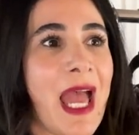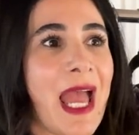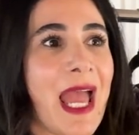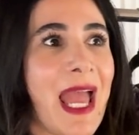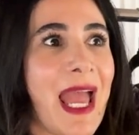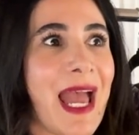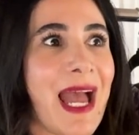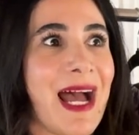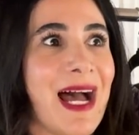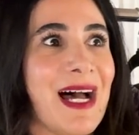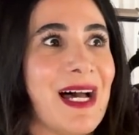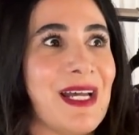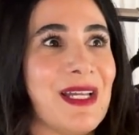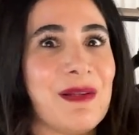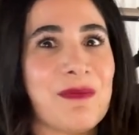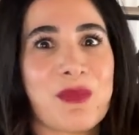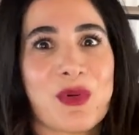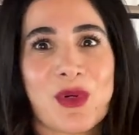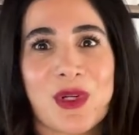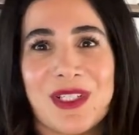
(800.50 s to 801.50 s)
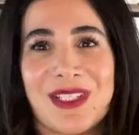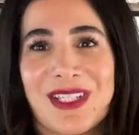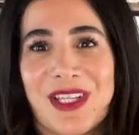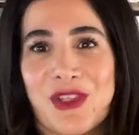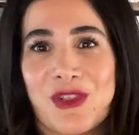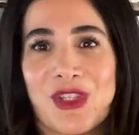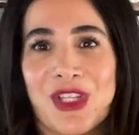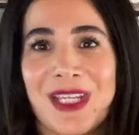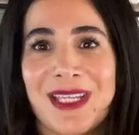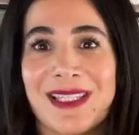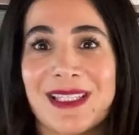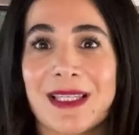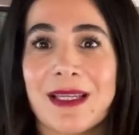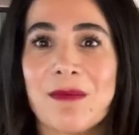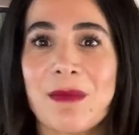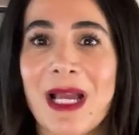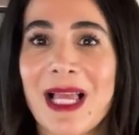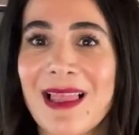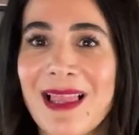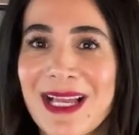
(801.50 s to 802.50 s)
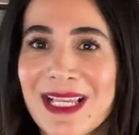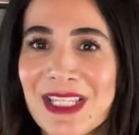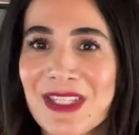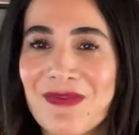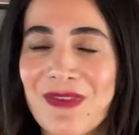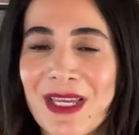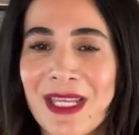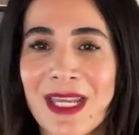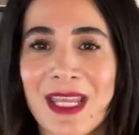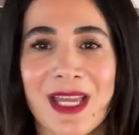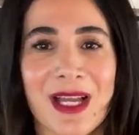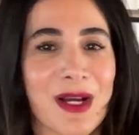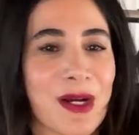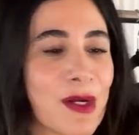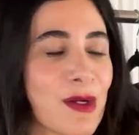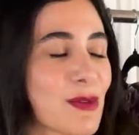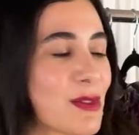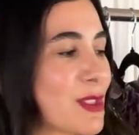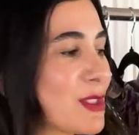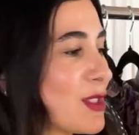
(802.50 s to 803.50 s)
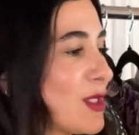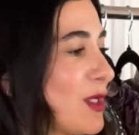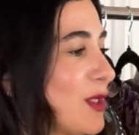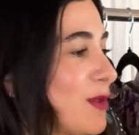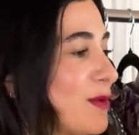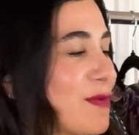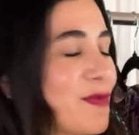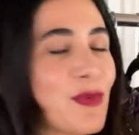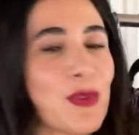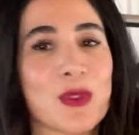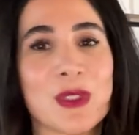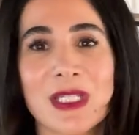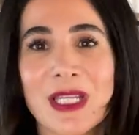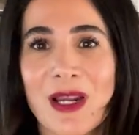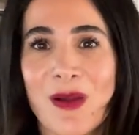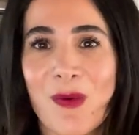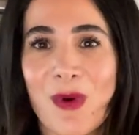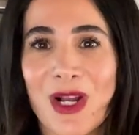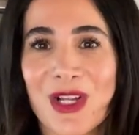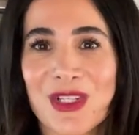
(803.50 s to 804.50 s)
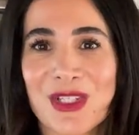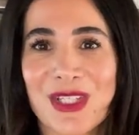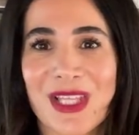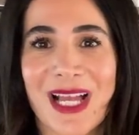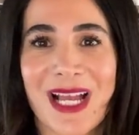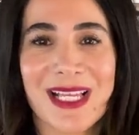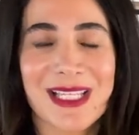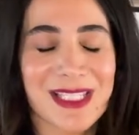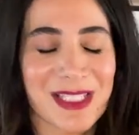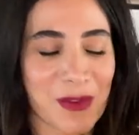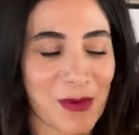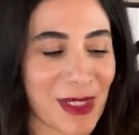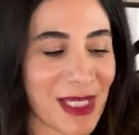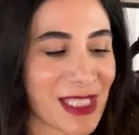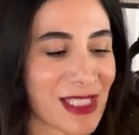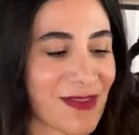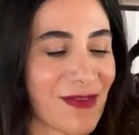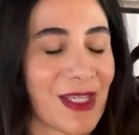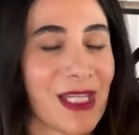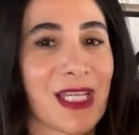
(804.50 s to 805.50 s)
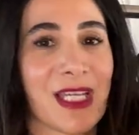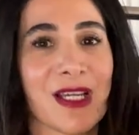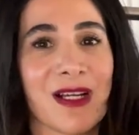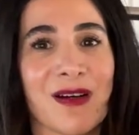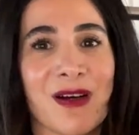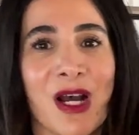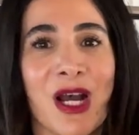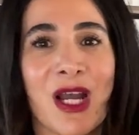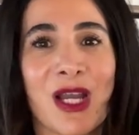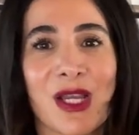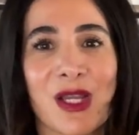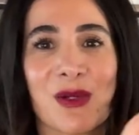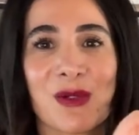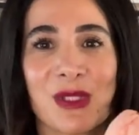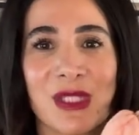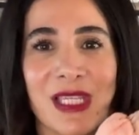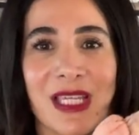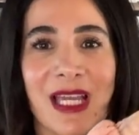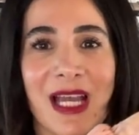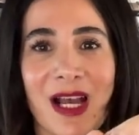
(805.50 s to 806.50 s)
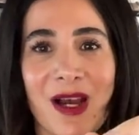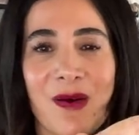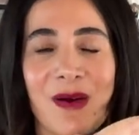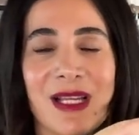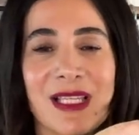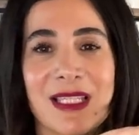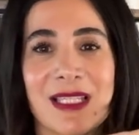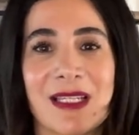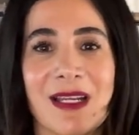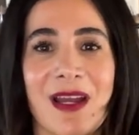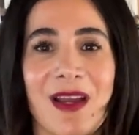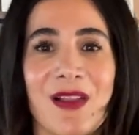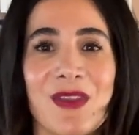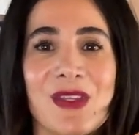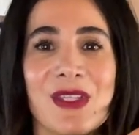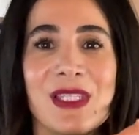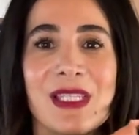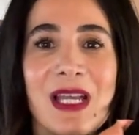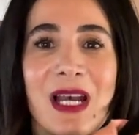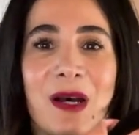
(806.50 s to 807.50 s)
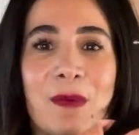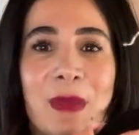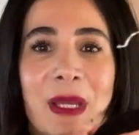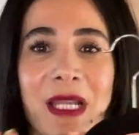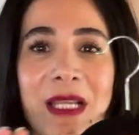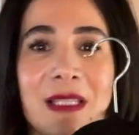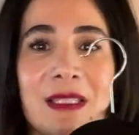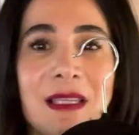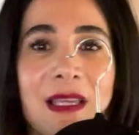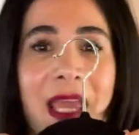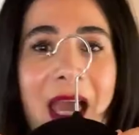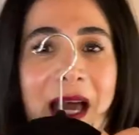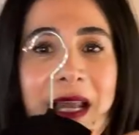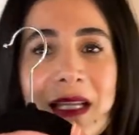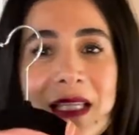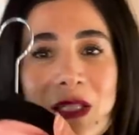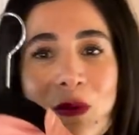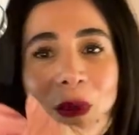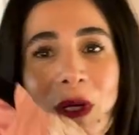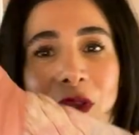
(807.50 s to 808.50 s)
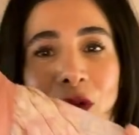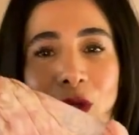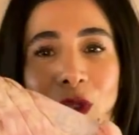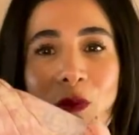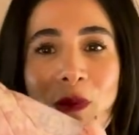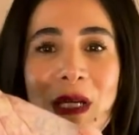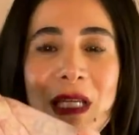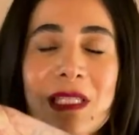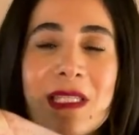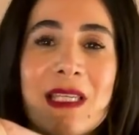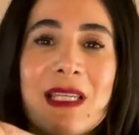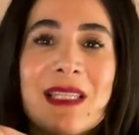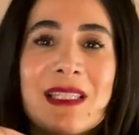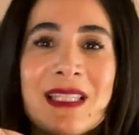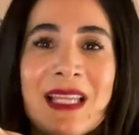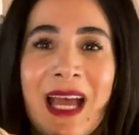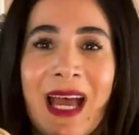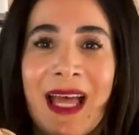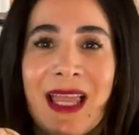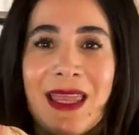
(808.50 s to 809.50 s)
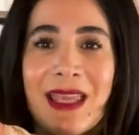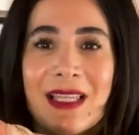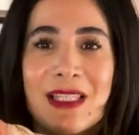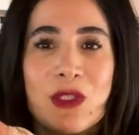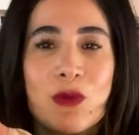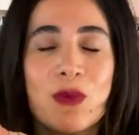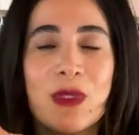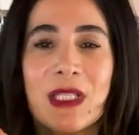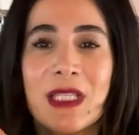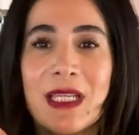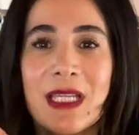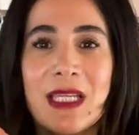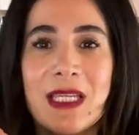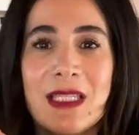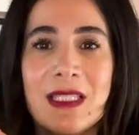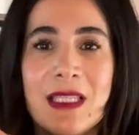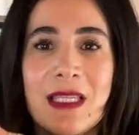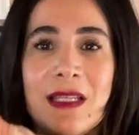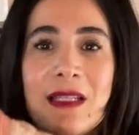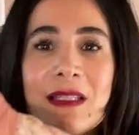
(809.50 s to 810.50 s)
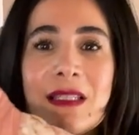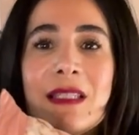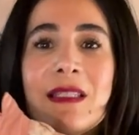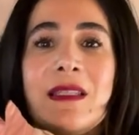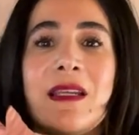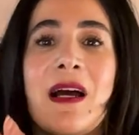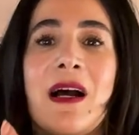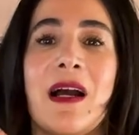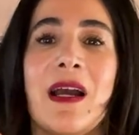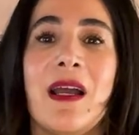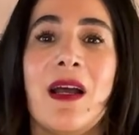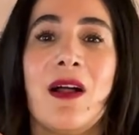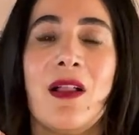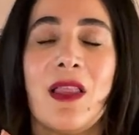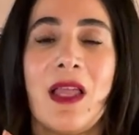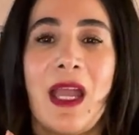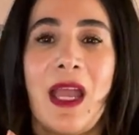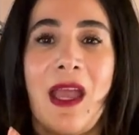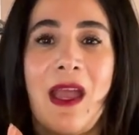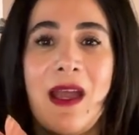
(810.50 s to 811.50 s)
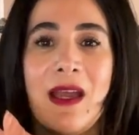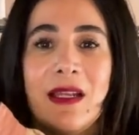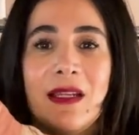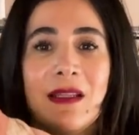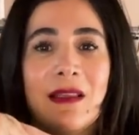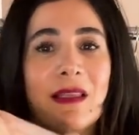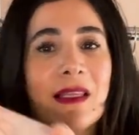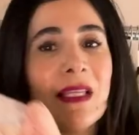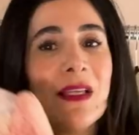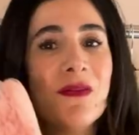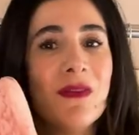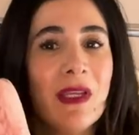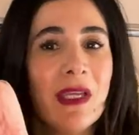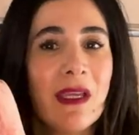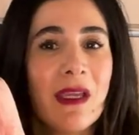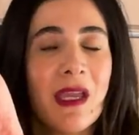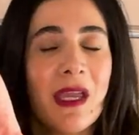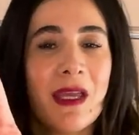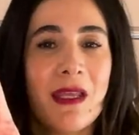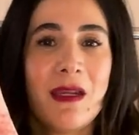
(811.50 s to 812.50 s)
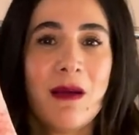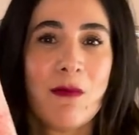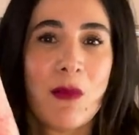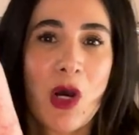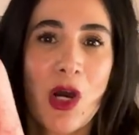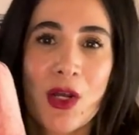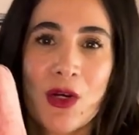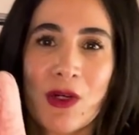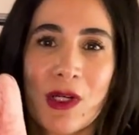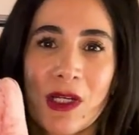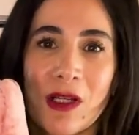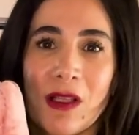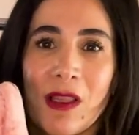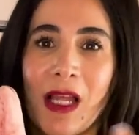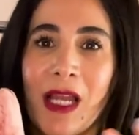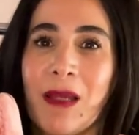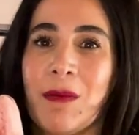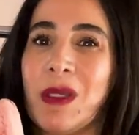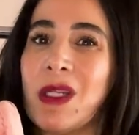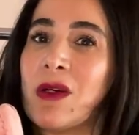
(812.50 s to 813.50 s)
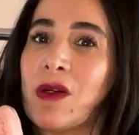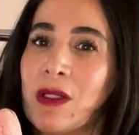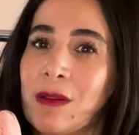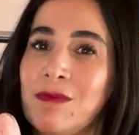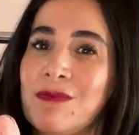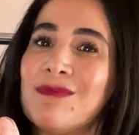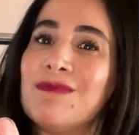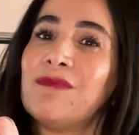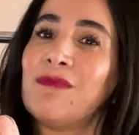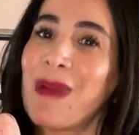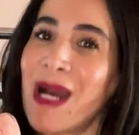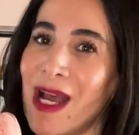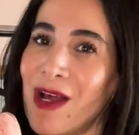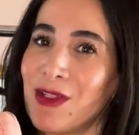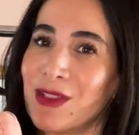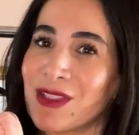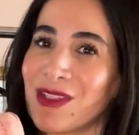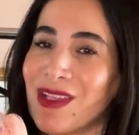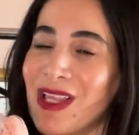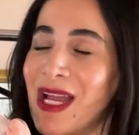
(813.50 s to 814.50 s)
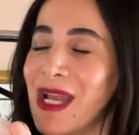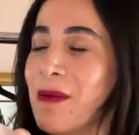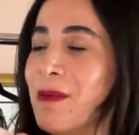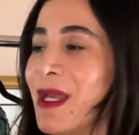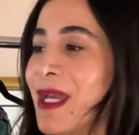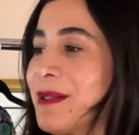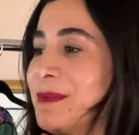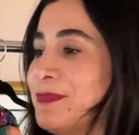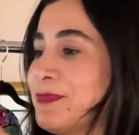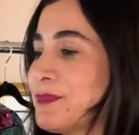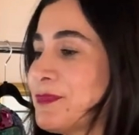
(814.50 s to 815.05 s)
and printed jeans in my last video. So if you didn't watch last week's video, go see how I style this up. And it's one of those pieces that's really easy to style, and living in a moderate climate or mild climate